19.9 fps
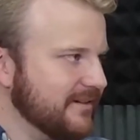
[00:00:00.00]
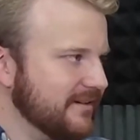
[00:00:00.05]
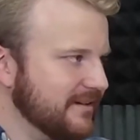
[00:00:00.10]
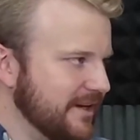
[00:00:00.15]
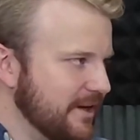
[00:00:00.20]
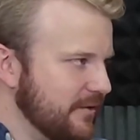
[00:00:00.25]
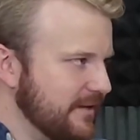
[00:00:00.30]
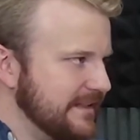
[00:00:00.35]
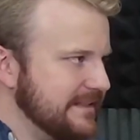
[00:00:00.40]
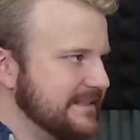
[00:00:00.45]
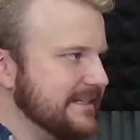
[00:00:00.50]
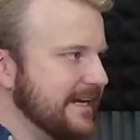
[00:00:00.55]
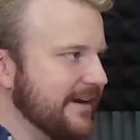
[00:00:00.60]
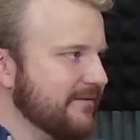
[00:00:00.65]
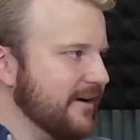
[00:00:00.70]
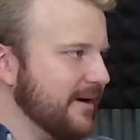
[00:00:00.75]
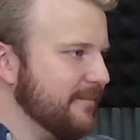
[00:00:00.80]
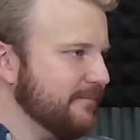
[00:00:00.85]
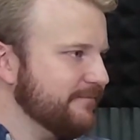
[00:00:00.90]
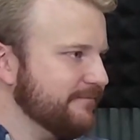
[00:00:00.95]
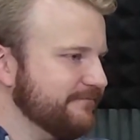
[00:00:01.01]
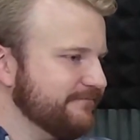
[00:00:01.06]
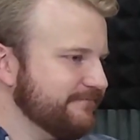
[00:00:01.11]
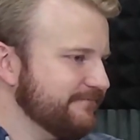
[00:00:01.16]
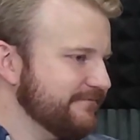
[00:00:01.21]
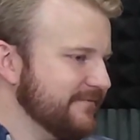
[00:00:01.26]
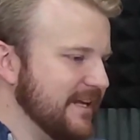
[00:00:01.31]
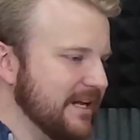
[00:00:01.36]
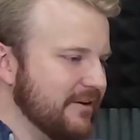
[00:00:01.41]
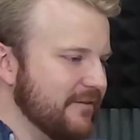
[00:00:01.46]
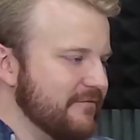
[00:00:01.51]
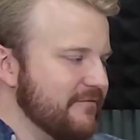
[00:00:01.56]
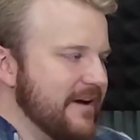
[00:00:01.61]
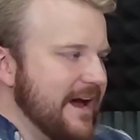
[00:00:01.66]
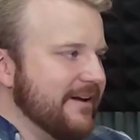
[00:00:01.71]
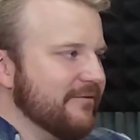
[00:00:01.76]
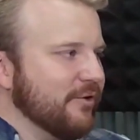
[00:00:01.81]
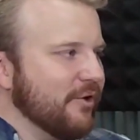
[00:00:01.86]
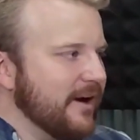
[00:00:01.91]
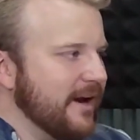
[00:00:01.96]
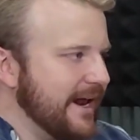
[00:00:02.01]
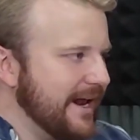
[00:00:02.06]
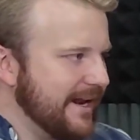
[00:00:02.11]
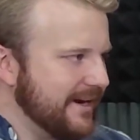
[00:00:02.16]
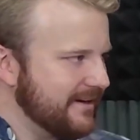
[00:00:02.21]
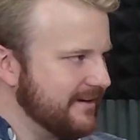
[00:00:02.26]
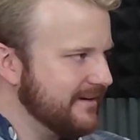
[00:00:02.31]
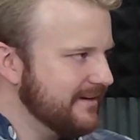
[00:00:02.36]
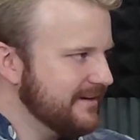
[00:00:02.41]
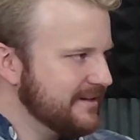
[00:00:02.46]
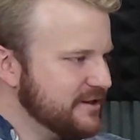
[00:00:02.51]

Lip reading: He'd save up, $5,000,